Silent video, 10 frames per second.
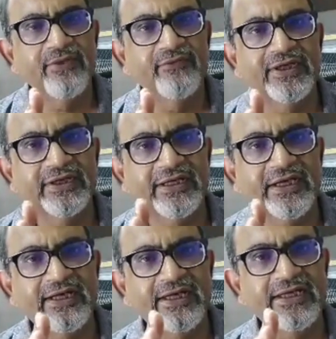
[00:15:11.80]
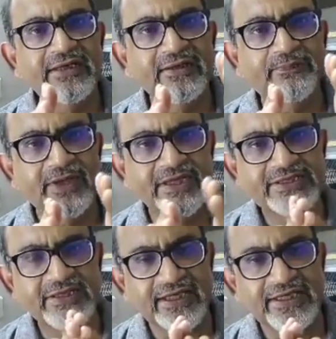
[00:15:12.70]
where the kidney, the
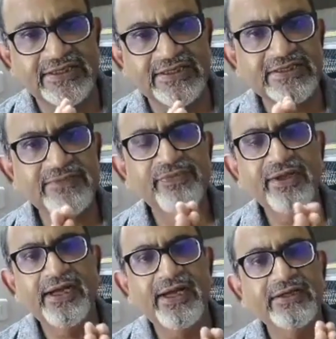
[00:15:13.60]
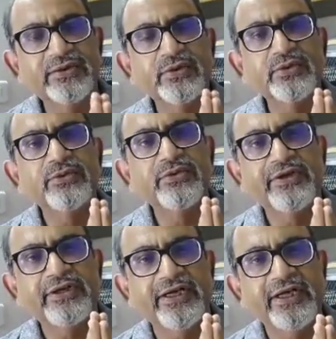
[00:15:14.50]
pressure rises, and through
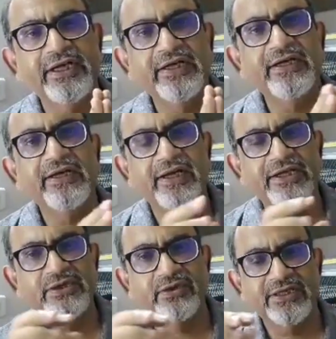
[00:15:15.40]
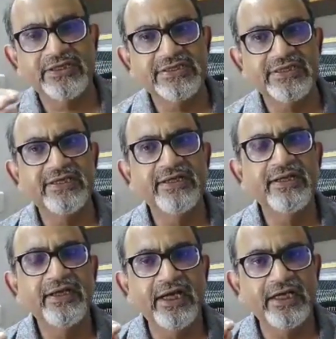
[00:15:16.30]
renin, angiotensin,
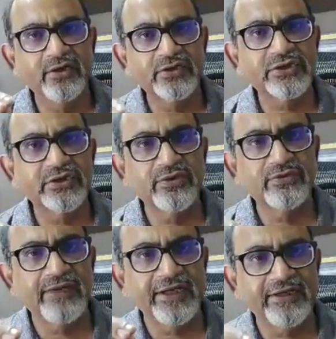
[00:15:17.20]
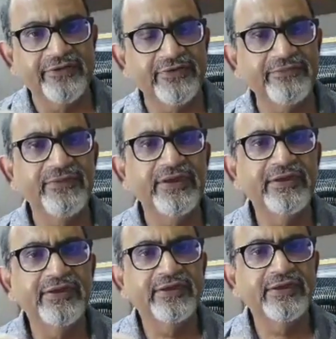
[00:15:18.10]
aldosterone mechanism,
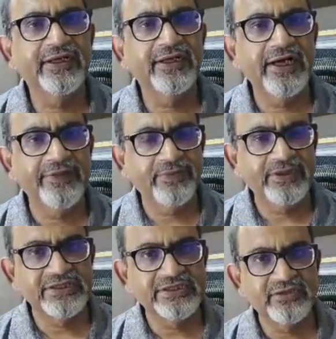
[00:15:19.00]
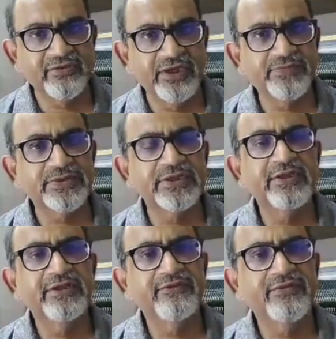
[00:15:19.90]
the hypertension develops,
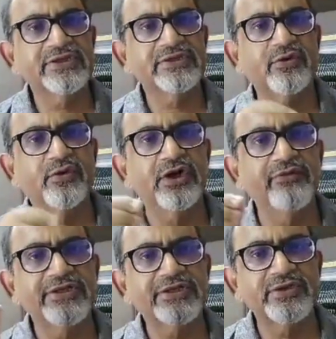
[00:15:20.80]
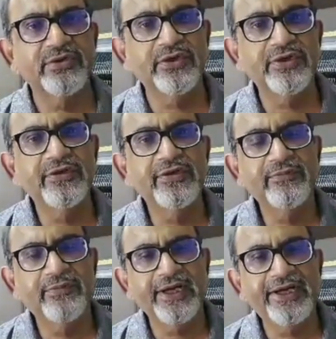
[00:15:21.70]
which is always cured
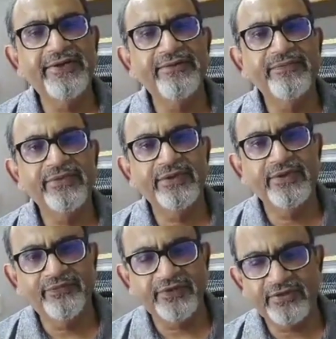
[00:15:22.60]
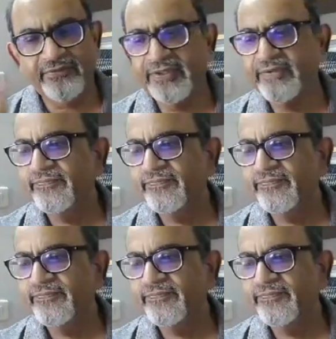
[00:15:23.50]
by nephrectomy.